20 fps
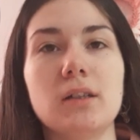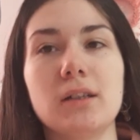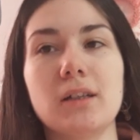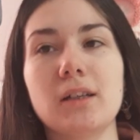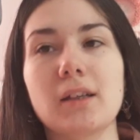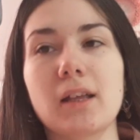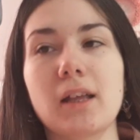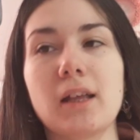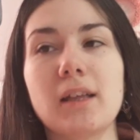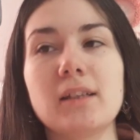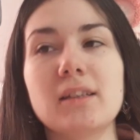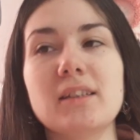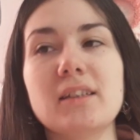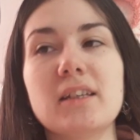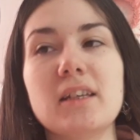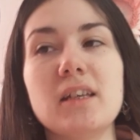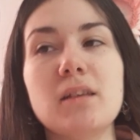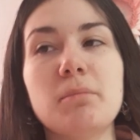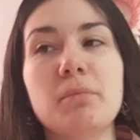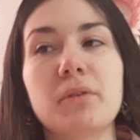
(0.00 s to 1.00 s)
and
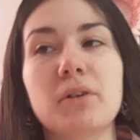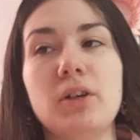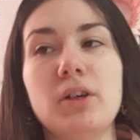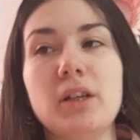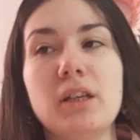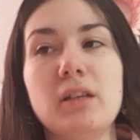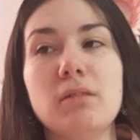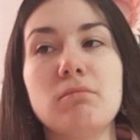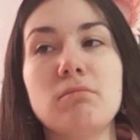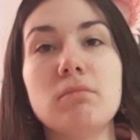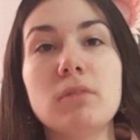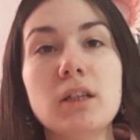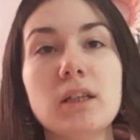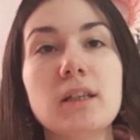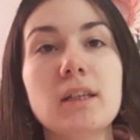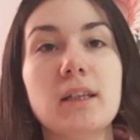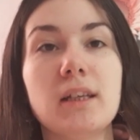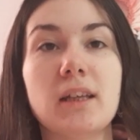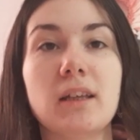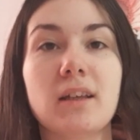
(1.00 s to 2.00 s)
deeper in
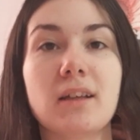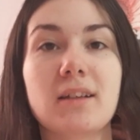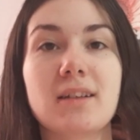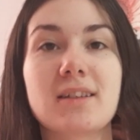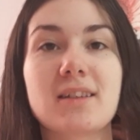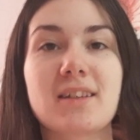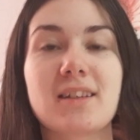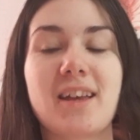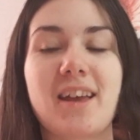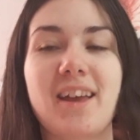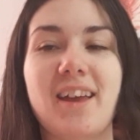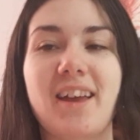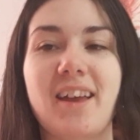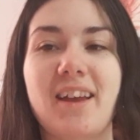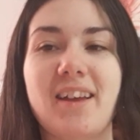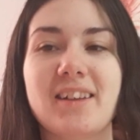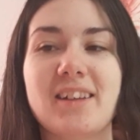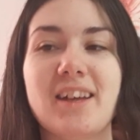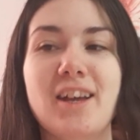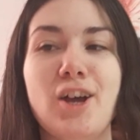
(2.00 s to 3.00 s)
meanings
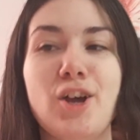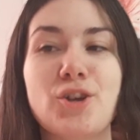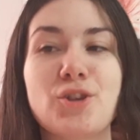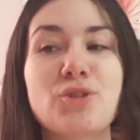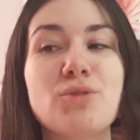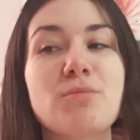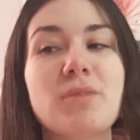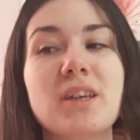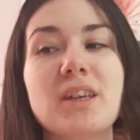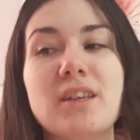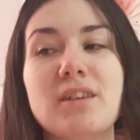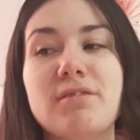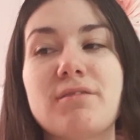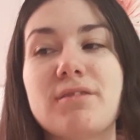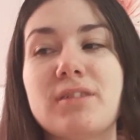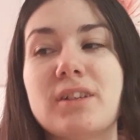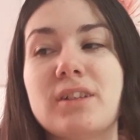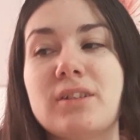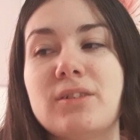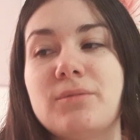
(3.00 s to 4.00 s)
and you may
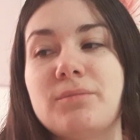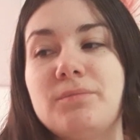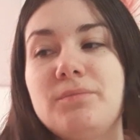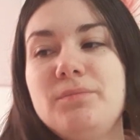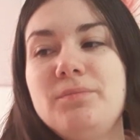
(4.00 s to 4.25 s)
even